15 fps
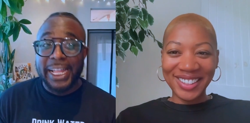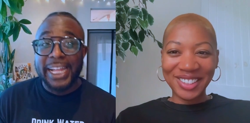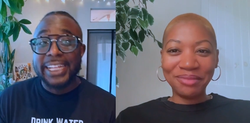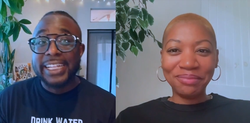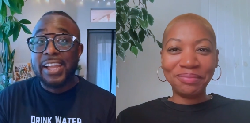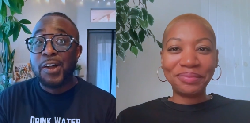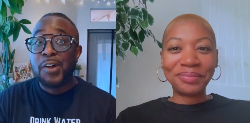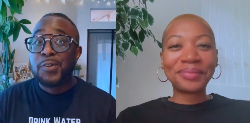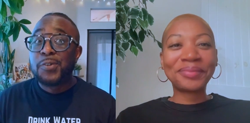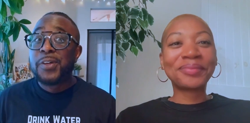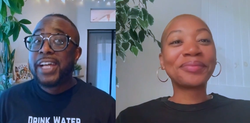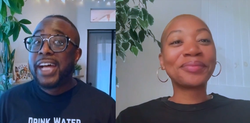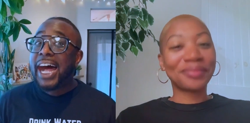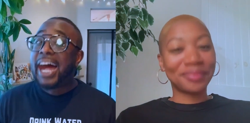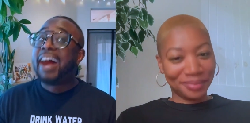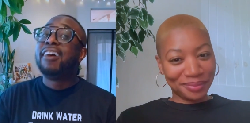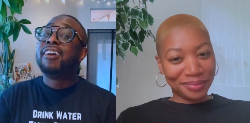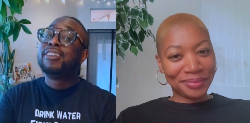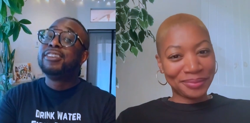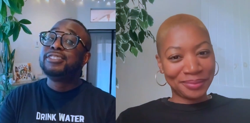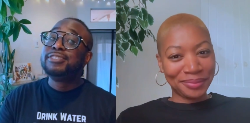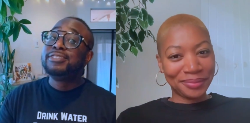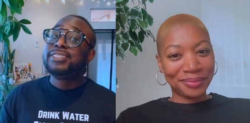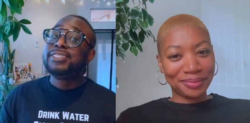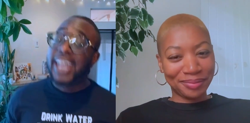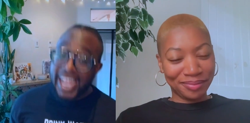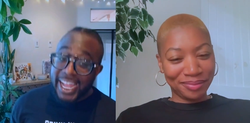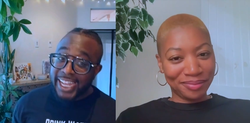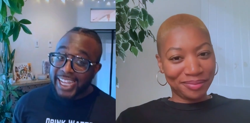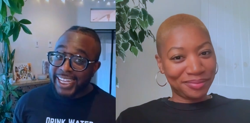Speaker 1: like, yo, I heard you
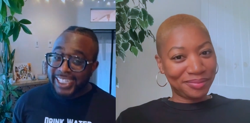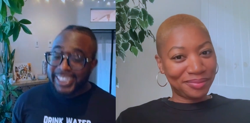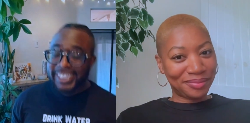say.